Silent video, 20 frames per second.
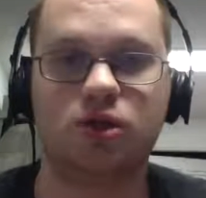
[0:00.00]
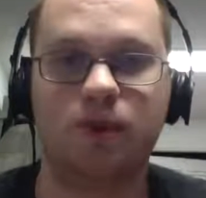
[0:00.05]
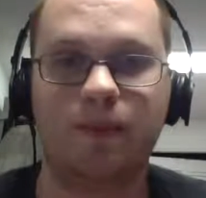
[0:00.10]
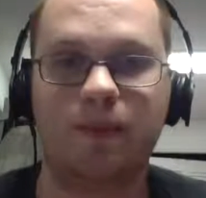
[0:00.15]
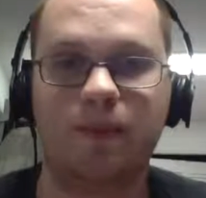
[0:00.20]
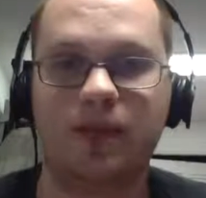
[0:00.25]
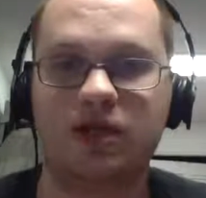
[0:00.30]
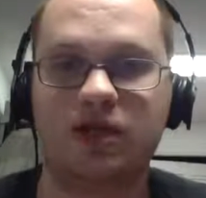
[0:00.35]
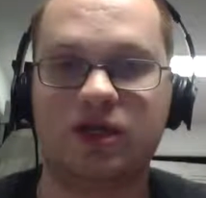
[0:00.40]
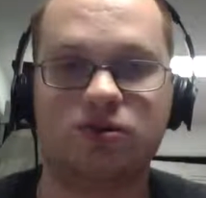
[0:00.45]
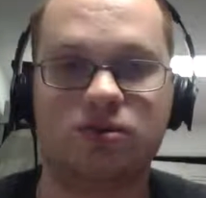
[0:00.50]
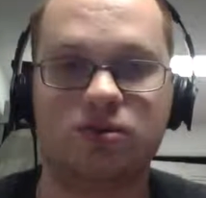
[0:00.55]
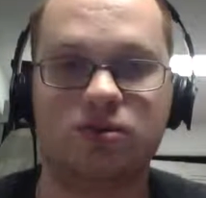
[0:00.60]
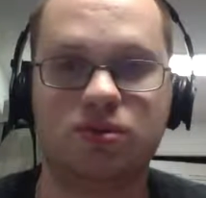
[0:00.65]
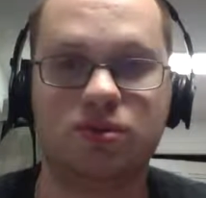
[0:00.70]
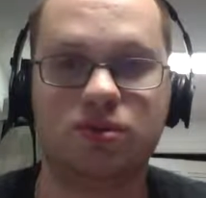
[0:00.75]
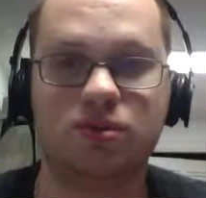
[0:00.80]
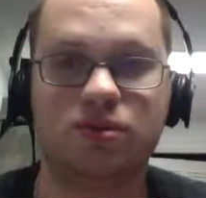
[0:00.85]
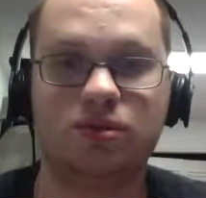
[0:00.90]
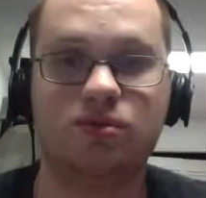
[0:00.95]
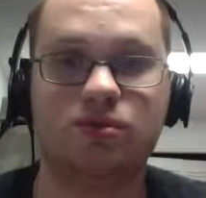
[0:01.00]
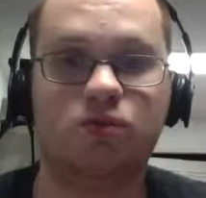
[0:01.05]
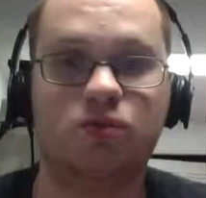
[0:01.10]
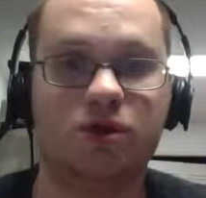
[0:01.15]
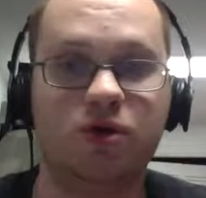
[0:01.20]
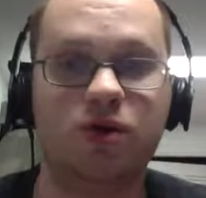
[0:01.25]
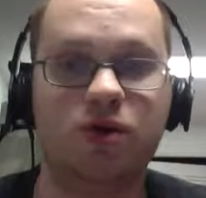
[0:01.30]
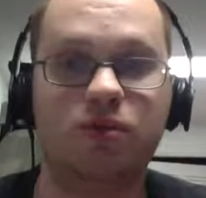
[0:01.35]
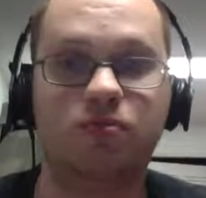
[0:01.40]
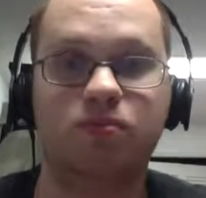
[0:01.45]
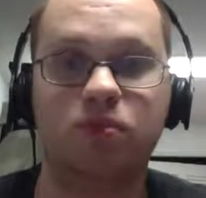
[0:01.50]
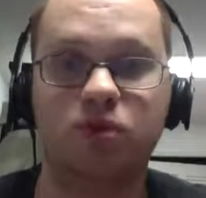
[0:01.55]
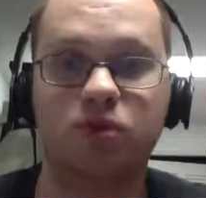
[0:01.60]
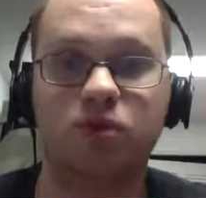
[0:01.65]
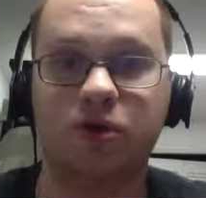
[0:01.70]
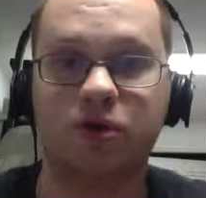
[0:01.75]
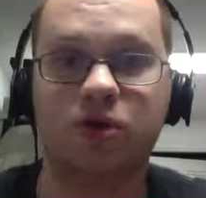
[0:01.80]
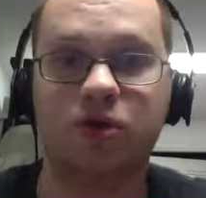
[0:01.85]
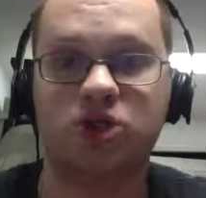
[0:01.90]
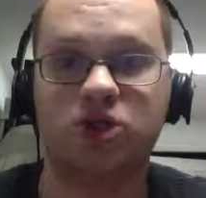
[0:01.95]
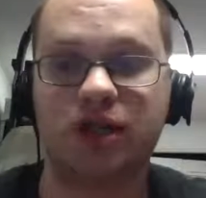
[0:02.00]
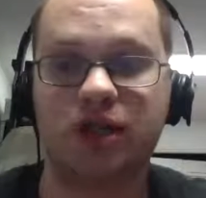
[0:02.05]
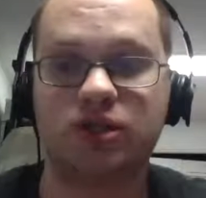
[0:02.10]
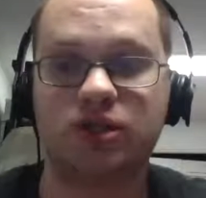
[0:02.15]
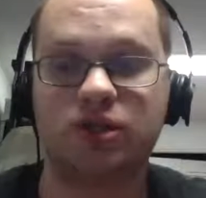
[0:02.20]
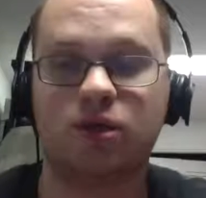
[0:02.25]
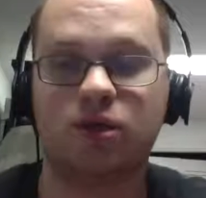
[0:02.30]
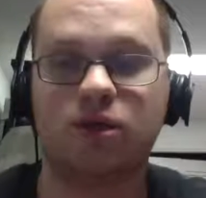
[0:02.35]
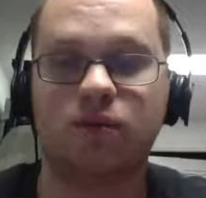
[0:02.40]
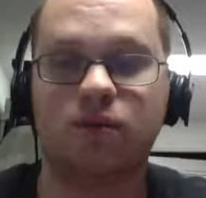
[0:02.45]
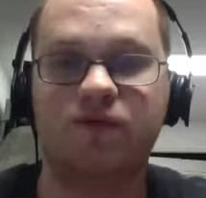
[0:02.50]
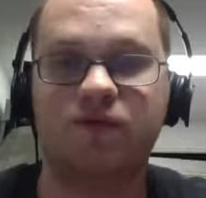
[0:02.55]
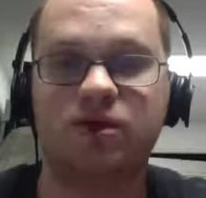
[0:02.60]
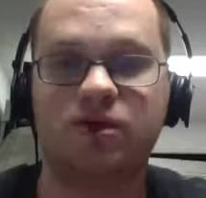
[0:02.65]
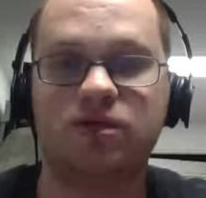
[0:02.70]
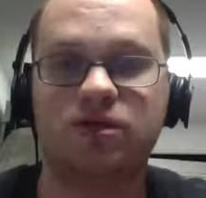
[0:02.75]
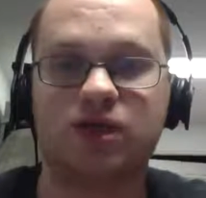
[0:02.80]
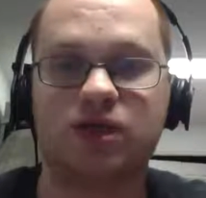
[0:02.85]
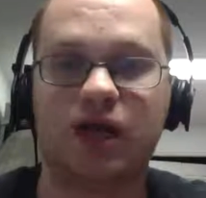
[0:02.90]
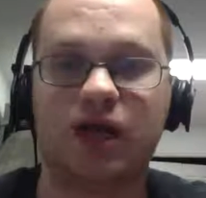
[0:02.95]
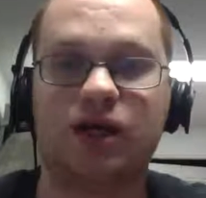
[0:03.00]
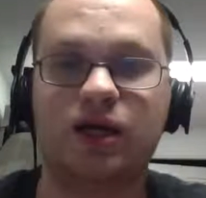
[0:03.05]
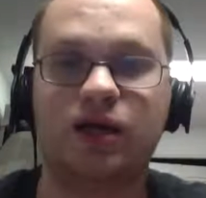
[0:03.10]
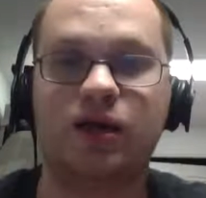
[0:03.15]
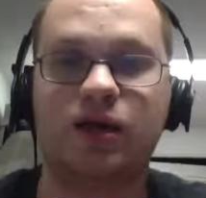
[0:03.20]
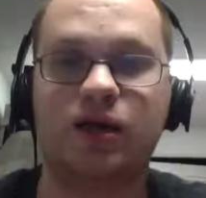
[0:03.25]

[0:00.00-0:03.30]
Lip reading: I mean, that's really blew your chance at home field tonight. And